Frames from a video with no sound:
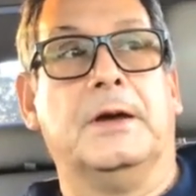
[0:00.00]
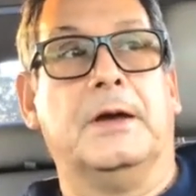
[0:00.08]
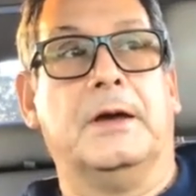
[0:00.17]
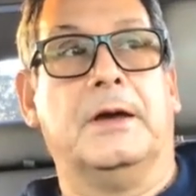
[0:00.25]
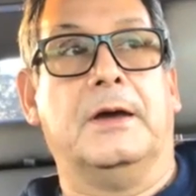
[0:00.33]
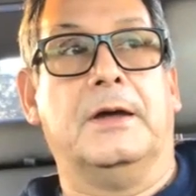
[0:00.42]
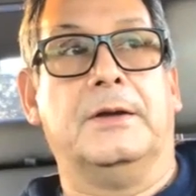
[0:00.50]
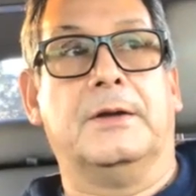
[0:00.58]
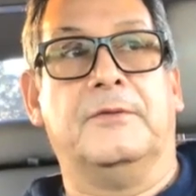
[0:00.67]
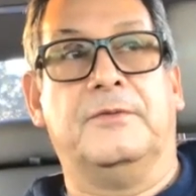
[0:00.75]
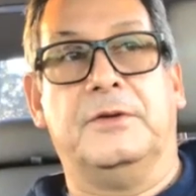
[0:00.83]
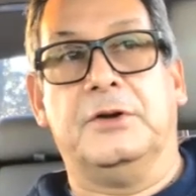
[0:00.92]
and
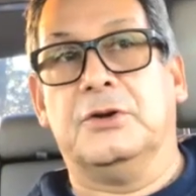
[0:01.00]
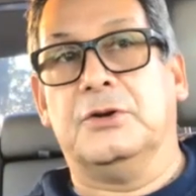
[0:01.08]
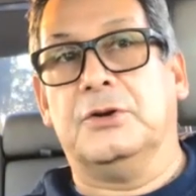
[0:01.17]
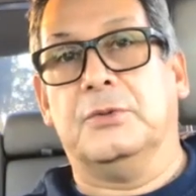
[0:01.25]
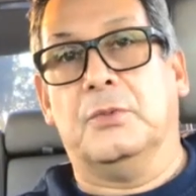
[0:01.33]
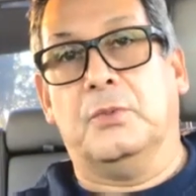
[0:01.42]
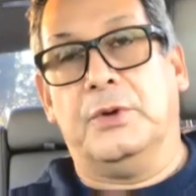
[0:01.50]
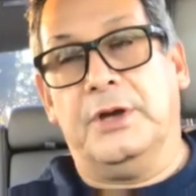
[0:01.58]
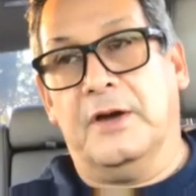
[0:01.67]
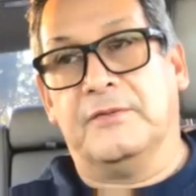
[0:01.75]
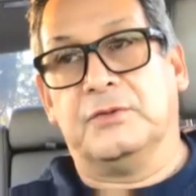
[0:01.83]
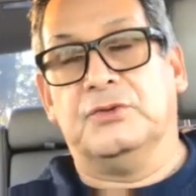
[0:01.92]
i figured we
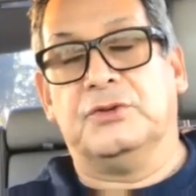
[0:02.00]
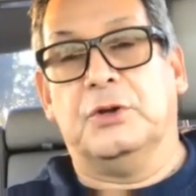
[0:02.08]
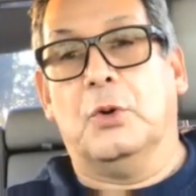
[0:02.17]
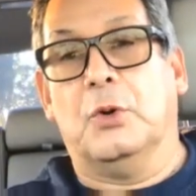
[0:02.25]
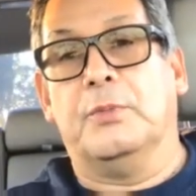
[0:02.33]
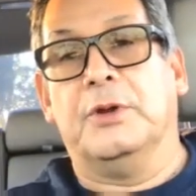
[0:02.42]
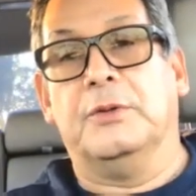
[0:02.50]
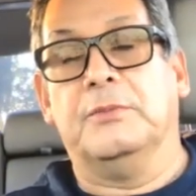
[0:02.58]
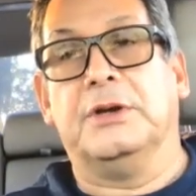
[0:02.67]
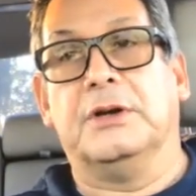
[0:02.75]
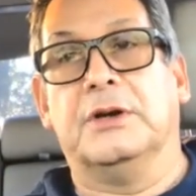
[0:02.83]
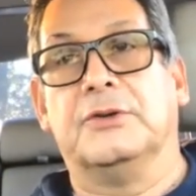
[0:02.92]
have to stay open
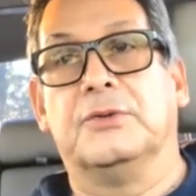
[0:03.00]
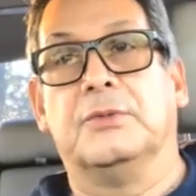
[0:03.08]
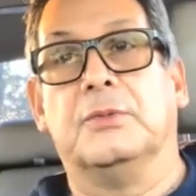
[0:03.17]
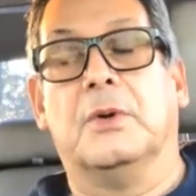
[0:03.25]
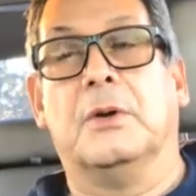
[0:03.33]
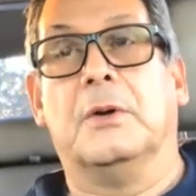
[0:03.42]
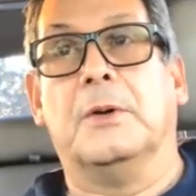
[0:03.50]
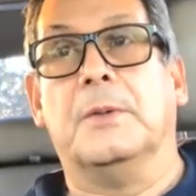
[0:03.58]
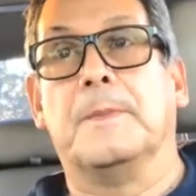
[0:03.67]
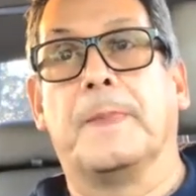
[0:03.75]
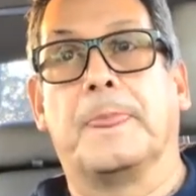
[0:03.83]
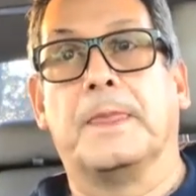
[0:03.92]
because um,
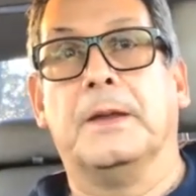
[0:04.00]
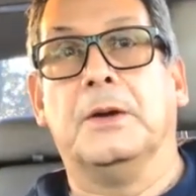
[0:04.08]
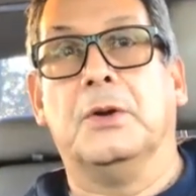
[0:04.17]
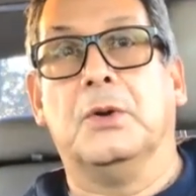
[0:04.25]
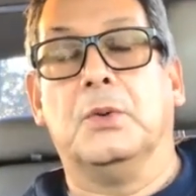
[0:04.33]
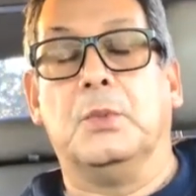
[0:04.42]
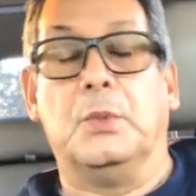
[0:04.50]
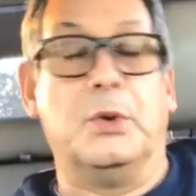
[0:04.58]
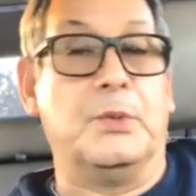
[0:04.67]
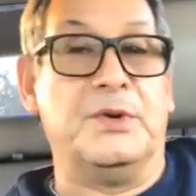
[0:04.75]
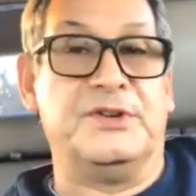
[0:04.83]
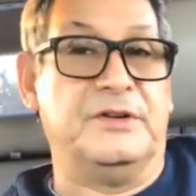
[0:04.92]
we
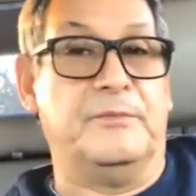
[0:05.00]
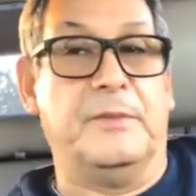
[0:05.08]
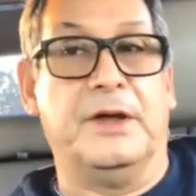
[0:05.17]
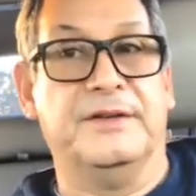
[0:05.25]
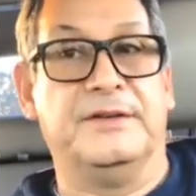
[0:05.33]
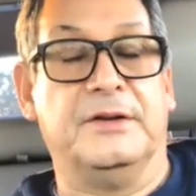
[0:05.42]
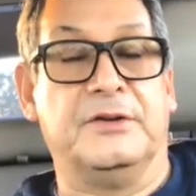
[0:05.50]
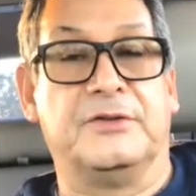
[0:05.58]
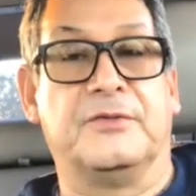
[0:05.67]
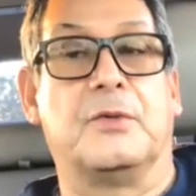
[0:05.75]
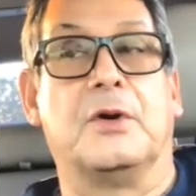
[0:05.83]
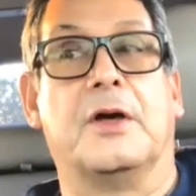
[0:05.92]
received medicines
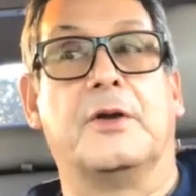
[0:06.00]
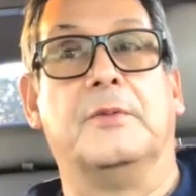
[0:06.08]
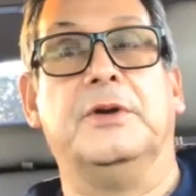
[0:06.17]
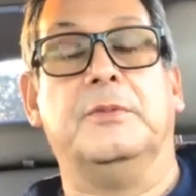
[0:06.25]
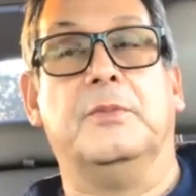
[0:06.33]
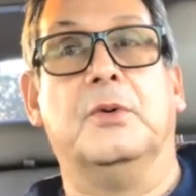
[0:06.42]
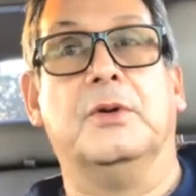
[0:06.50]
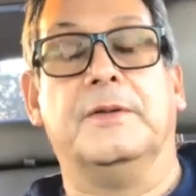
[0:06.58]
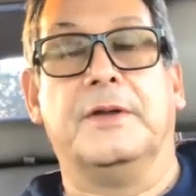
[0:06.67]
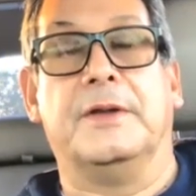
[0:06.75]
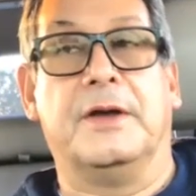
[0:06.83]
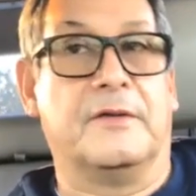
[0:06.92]
for a lot of people and
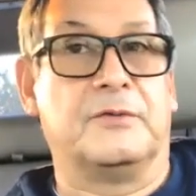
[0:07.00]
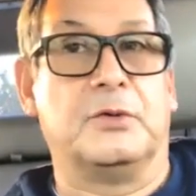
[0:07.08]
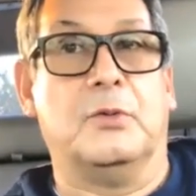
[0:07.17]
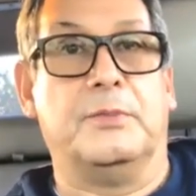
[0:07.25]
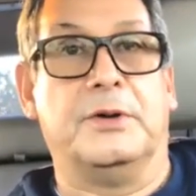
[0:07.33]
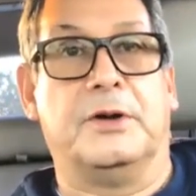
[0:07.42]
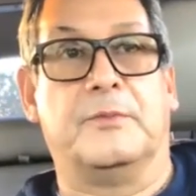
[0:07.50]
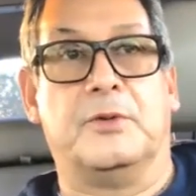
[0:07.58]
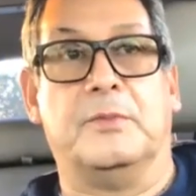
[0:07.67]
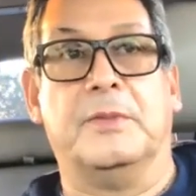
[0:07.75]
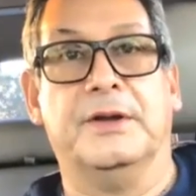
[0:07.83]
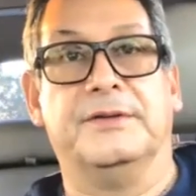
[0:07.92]
they have to go pick up the
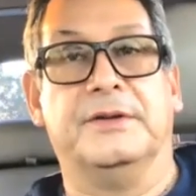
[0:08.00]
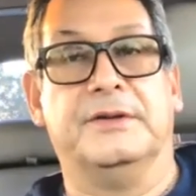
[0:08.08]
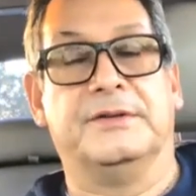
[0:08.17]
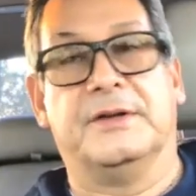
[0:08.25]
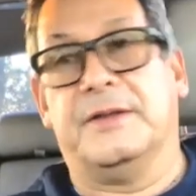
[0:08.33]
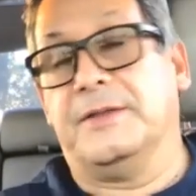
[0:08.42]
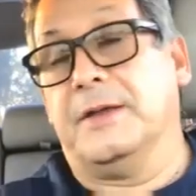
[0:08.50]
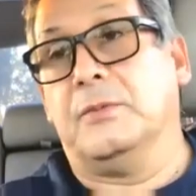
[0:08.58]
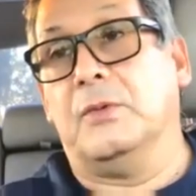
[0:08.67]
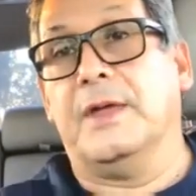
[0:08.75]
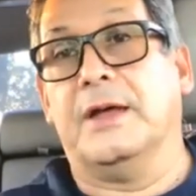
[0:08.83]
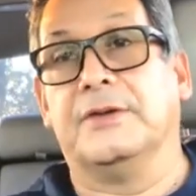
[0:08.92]
medicines. I thought,
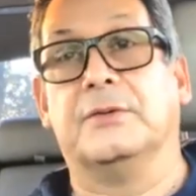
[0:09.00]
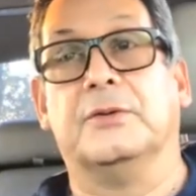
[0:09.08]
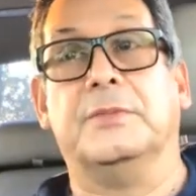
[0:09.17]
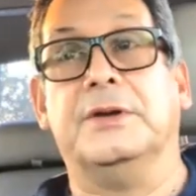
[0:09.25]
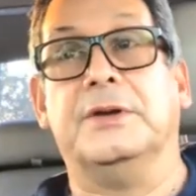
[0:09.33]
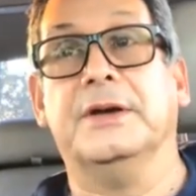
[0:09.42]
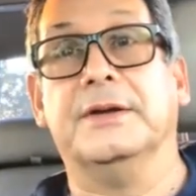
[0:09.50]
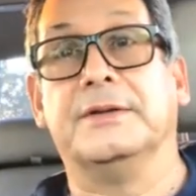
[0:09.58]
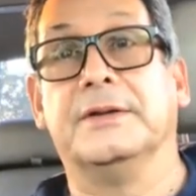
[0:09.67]
well, that's going to be it.